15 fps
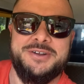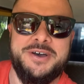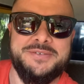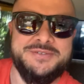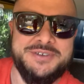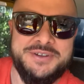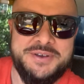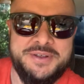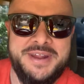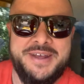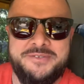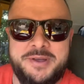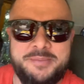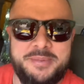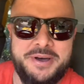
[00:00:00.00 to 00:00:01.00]
afternoon,
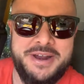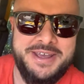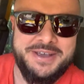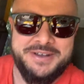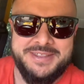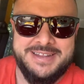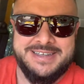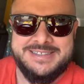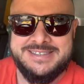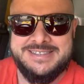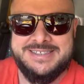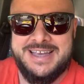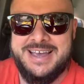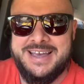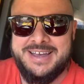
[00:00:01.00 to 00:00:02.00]
everybody, on
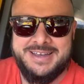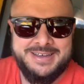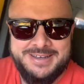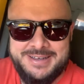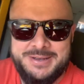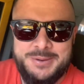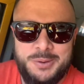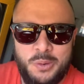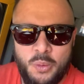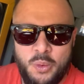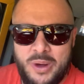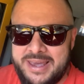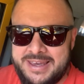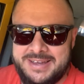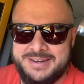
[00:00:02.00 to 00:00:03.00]
this
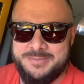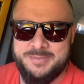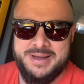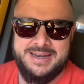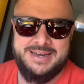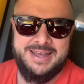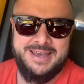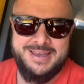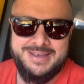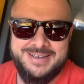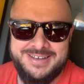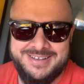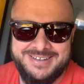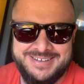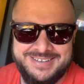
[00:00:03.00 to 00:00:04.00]
wicked Monday.
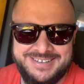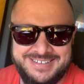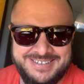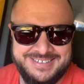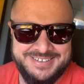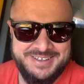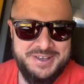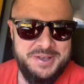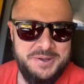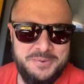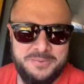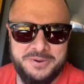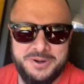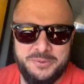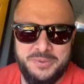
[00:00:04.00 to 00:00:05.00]

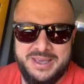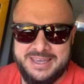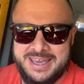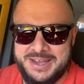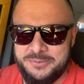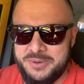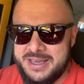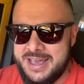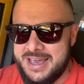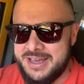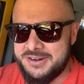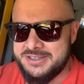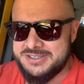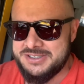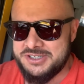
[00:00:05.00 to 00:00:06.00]
What a weekend we had
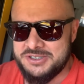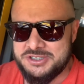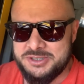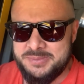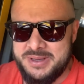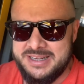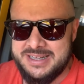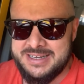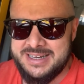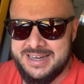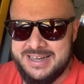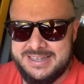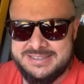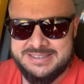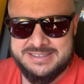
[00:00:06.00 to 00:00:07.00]
on social media,
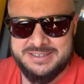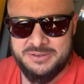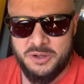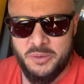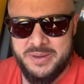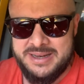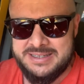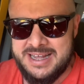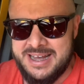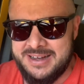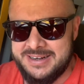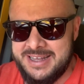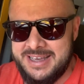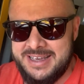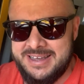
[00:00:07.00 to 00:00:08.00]
guys. It all went
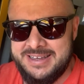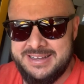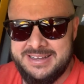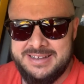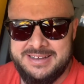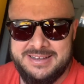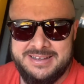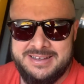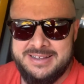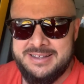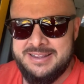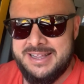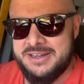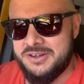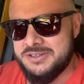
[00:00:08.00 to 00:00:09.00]
down, hey?
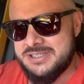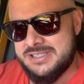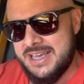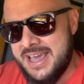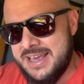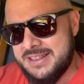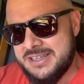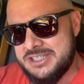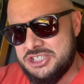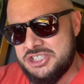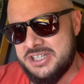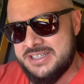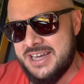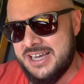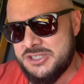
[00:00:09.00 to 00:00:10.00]
That old saying, the
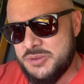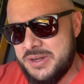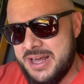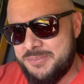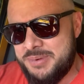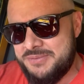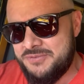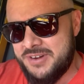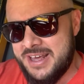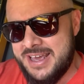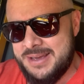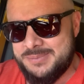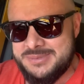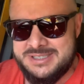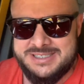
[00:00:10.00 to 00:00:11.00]
shit house went up in
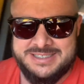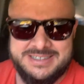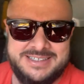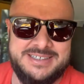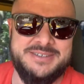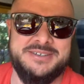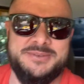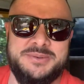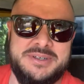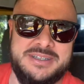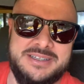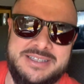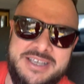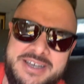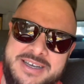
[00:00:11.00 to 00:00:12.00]
flames.
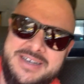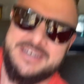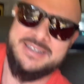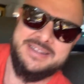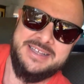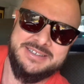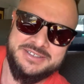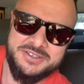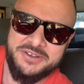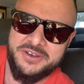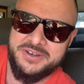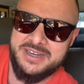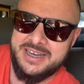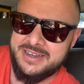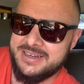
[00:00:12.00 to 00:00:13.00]
Well, yeah, that did go
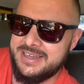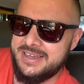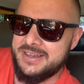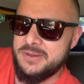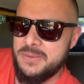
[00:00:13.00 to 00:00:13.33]
down, hey?